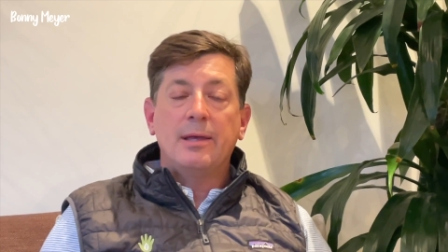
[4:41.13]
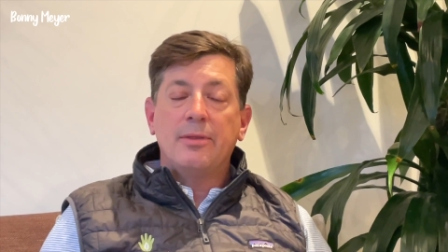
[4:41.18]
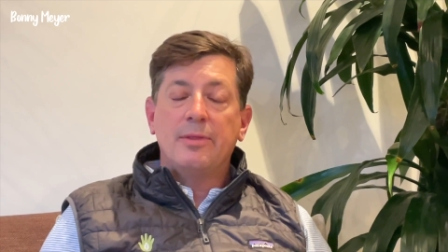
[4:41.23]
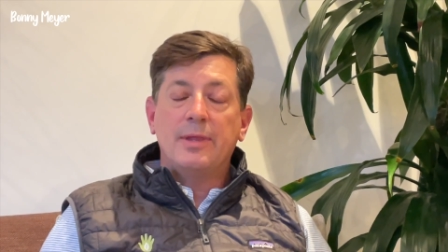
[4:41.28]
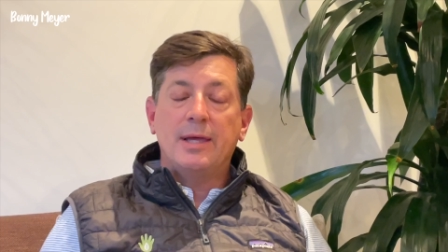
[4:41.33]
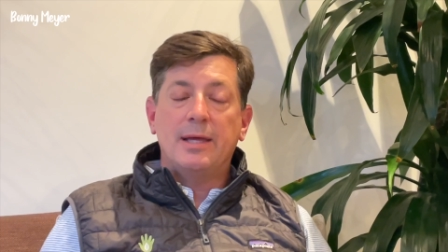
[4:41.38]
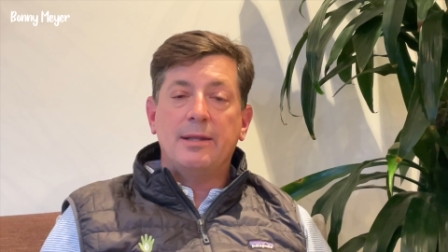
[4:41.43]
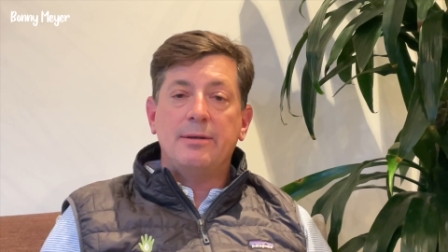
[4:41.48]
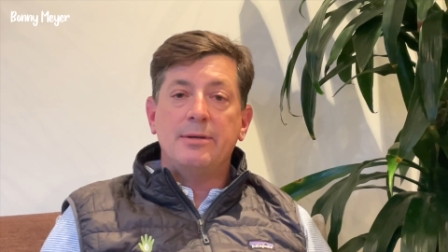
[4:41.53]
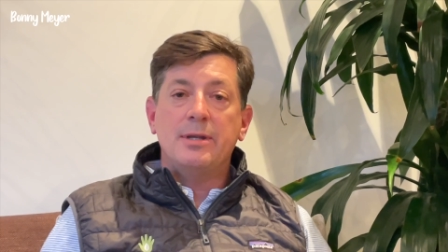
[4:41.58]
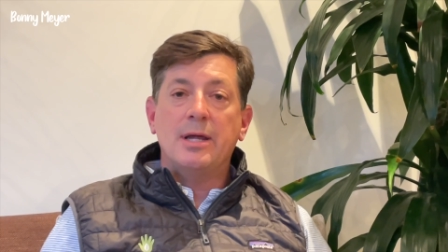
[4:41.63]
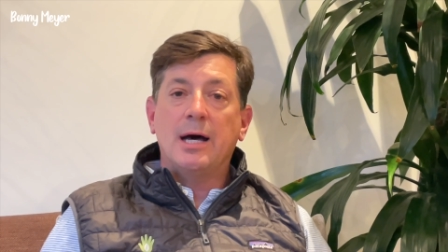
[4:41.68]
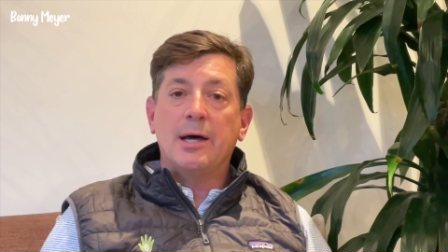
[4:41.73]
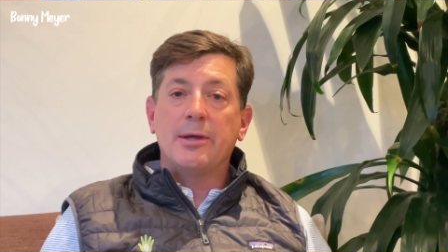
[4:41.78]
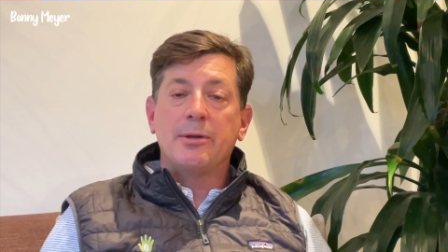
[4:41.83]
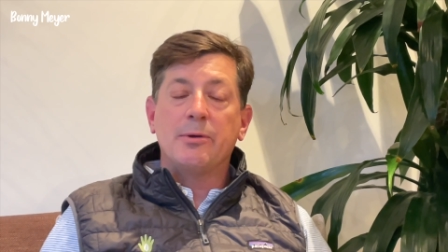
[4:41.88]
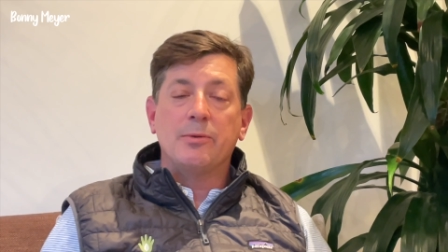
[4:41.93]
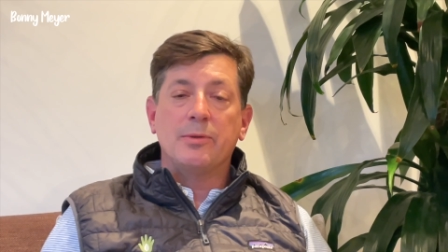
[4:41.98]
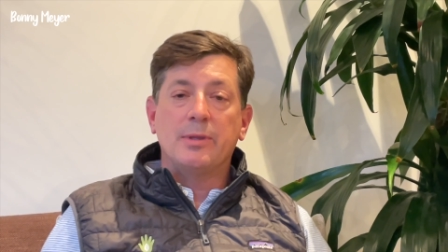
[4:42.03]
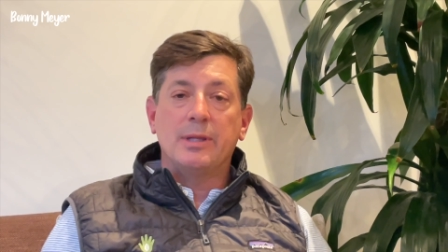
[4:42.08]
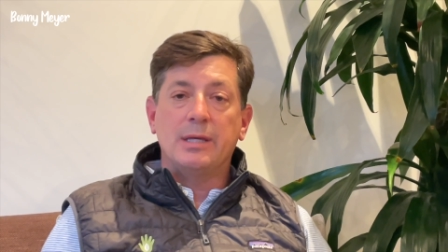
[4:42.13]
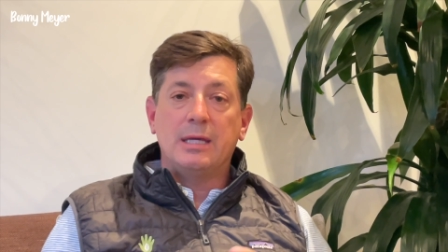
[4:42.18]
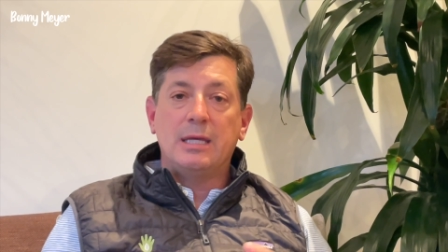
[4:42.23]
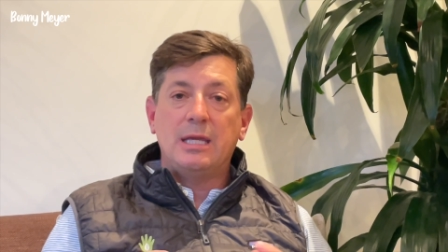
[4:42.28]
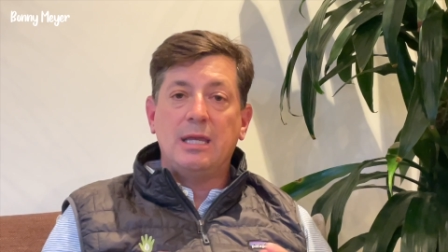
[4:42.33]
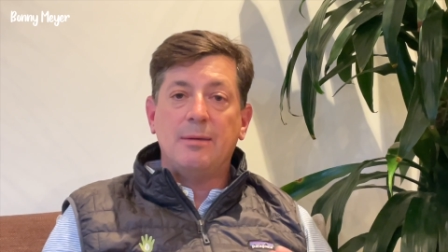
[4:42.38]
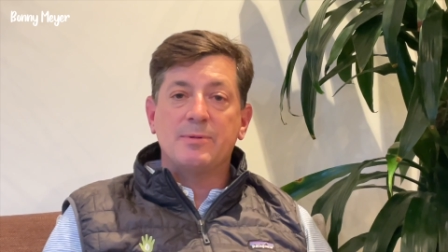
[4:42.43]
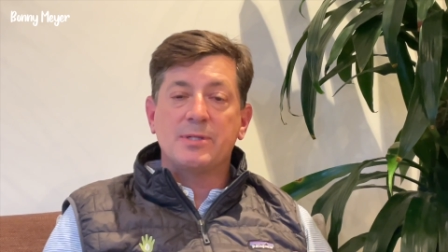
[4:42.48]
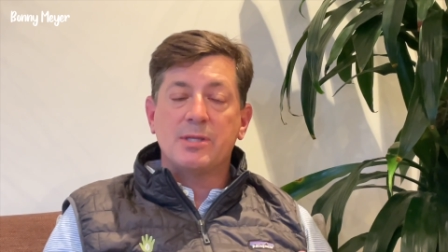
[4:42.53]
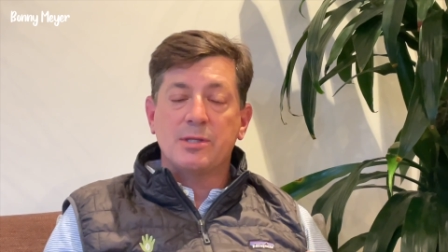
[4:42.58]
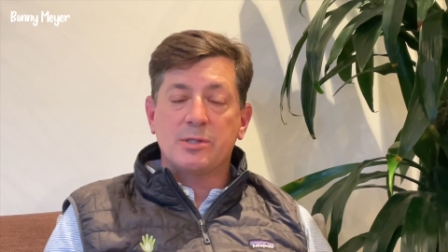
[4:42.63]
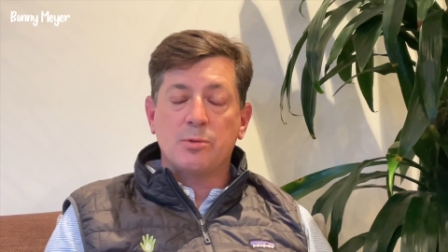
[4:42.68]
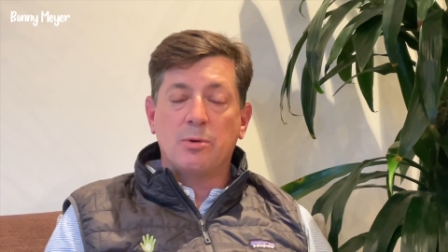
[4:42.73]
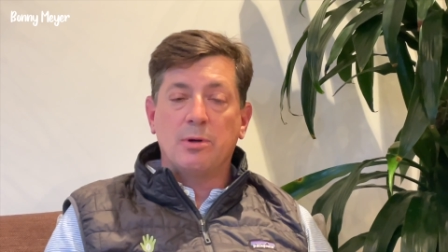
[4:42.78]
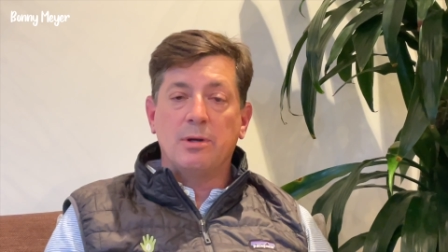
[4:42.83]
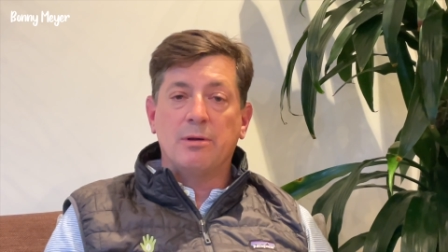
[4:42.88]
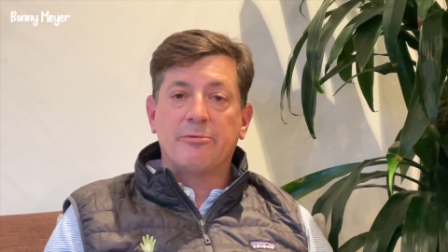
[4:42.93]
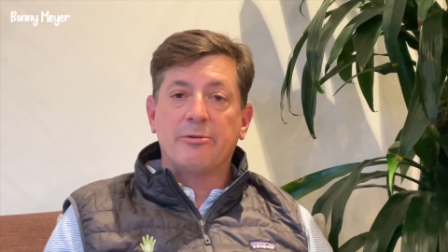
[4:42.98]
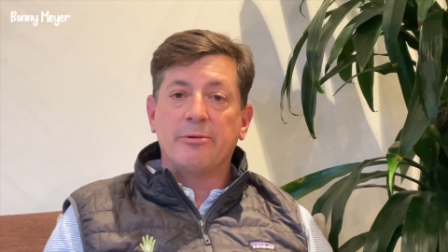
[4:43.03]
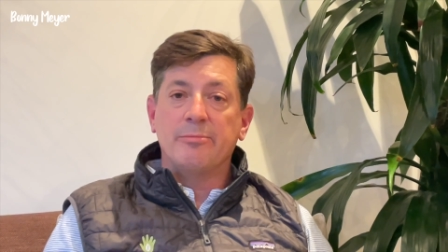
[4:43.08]
that not only keeps the
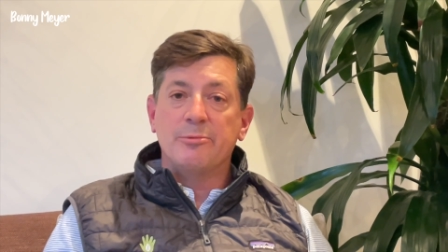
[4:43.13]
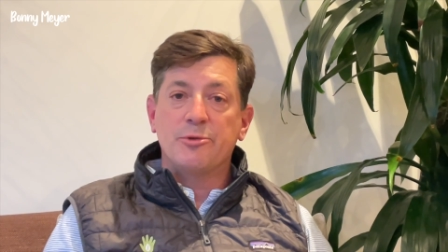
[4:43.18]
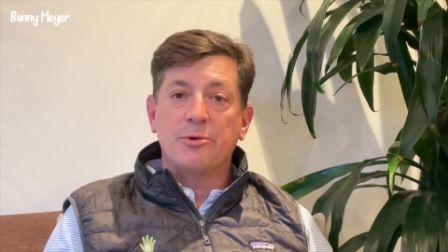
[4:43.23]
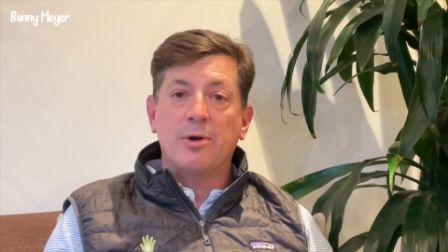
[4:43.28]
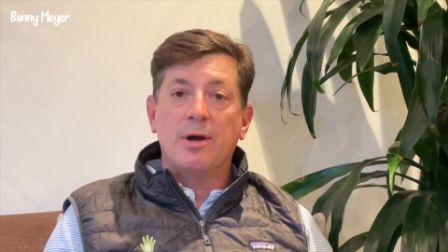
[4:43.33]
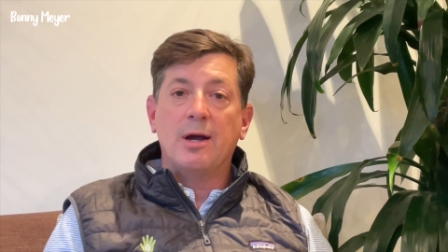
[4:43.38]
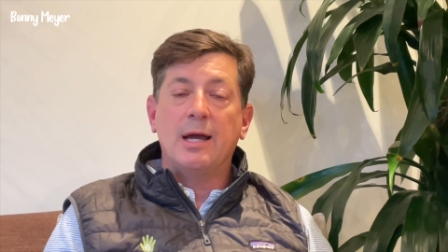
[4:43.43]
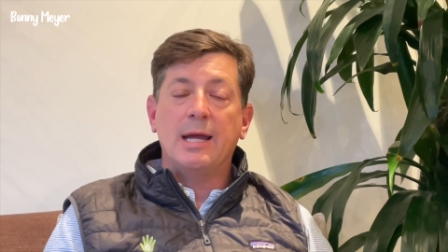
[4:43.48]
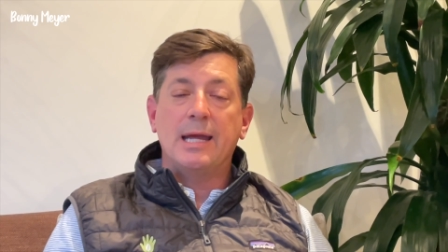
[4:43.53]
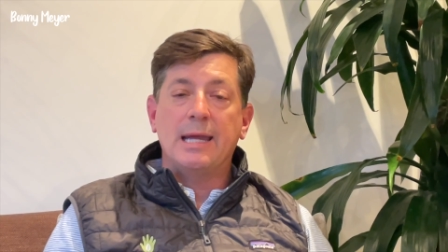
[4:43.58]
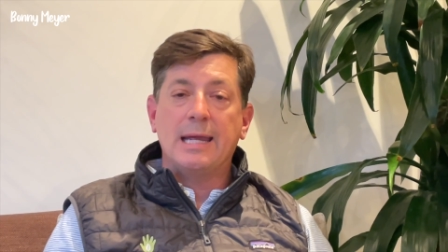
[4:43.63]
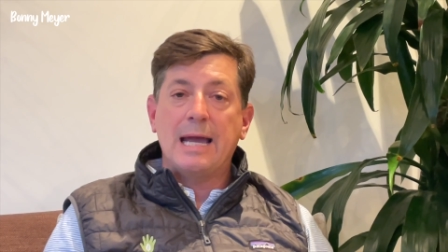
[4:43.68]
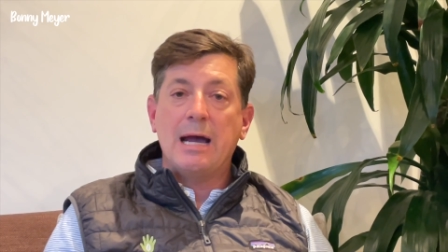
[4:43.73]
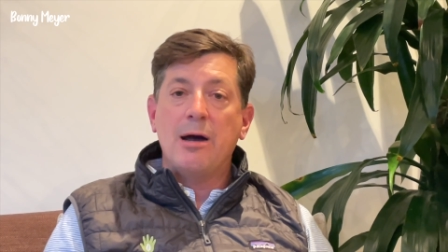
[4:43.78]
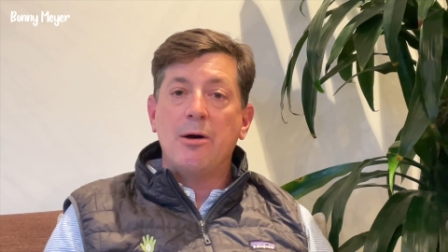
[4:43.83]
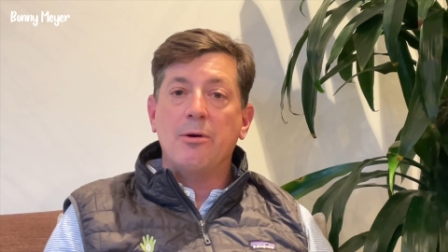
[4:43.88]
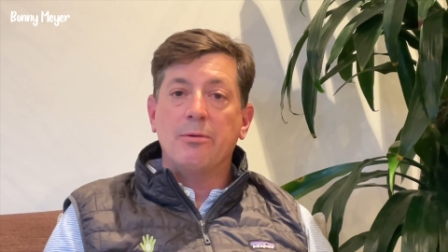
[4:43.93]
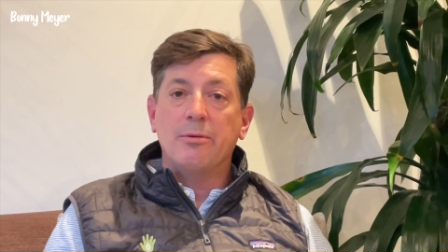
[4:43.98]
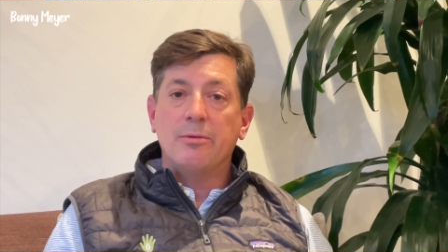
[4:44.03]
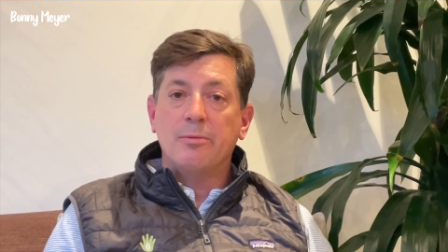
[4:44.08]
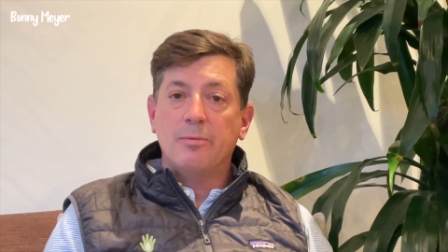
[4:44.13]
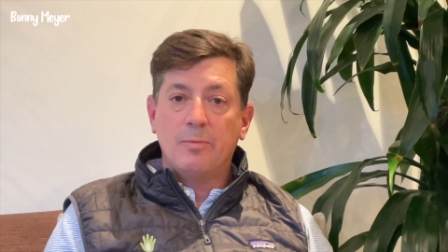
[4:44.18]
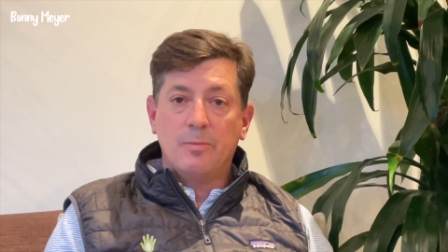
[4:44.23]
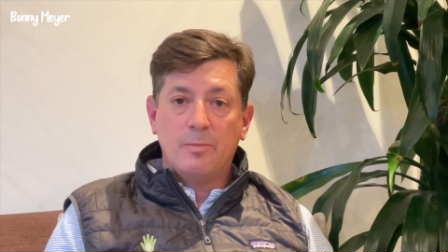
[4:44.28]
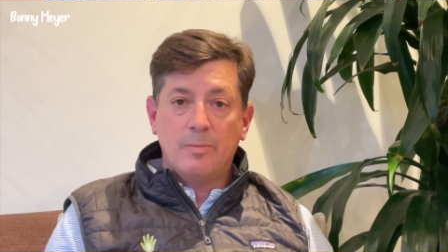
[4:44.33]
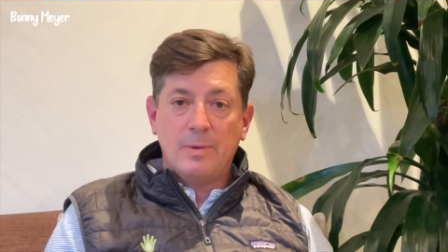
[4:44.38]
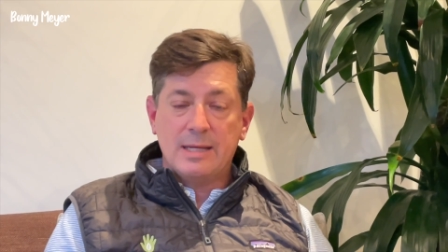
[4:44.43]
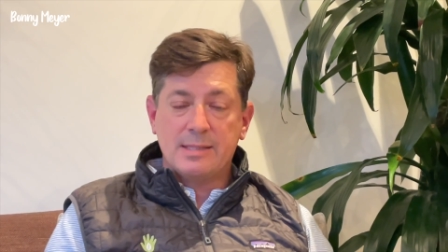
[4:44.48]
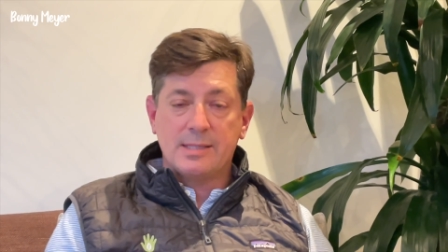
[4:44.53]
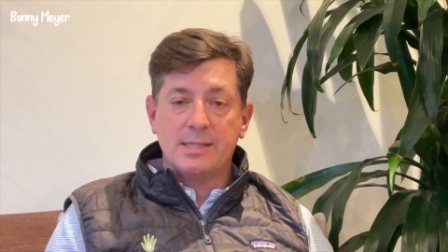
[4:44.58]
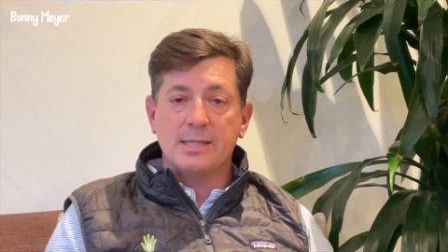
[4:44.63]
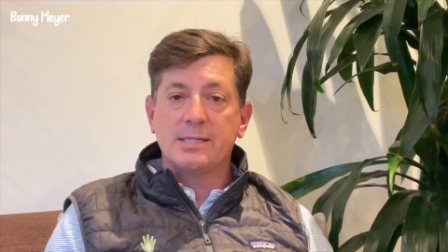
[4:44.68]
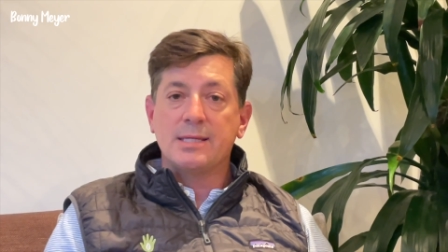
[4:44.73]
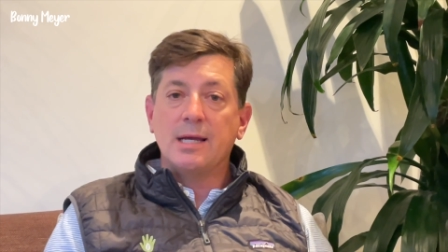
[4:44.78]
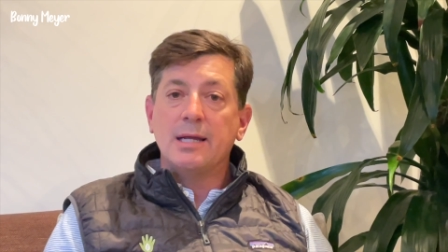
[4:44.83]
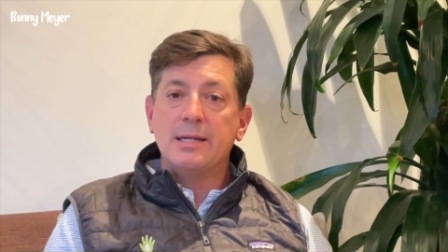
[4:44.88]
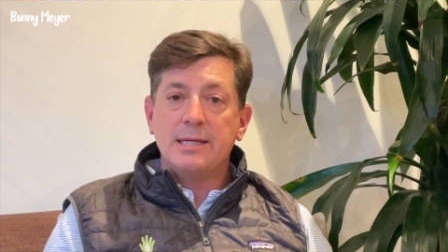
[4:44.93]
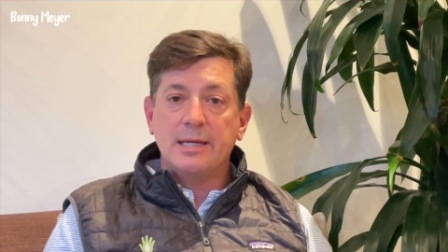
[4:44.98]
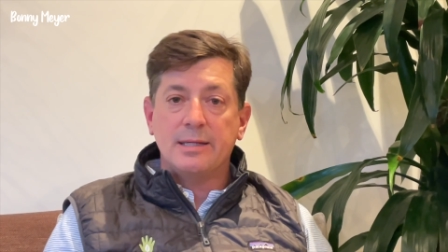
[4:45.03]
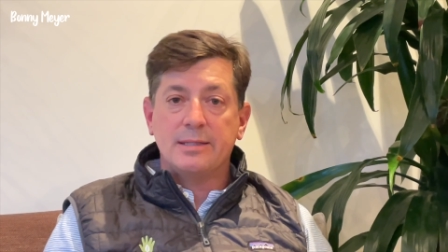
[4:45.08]
soil from drying out as the
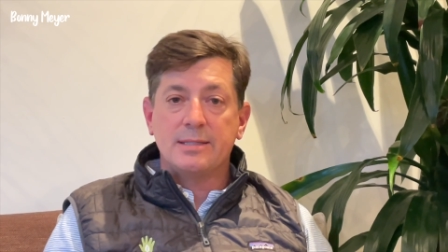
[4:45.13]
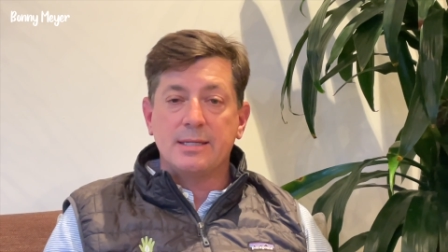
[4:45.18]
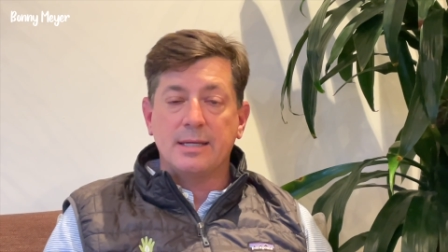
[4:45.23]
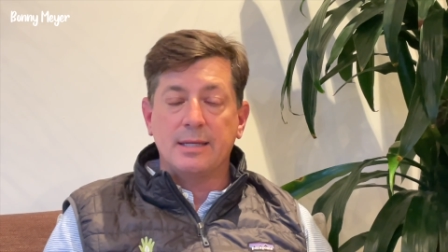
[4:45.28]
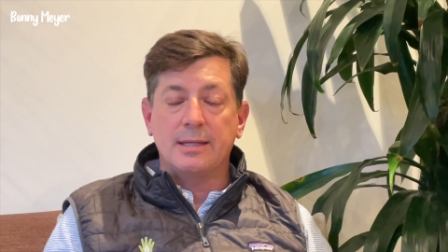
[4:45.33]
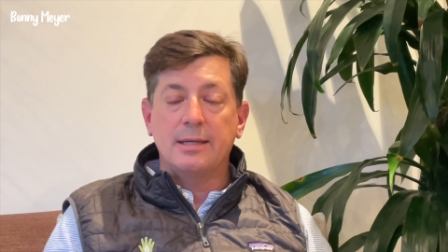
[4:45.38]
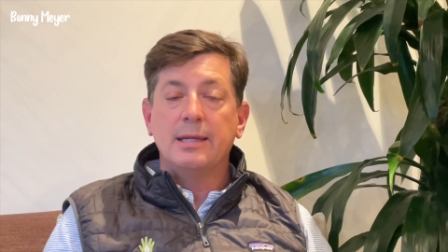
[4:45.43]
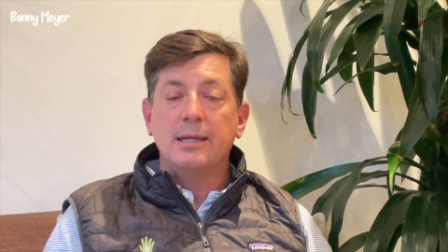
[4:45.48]
sun hits it,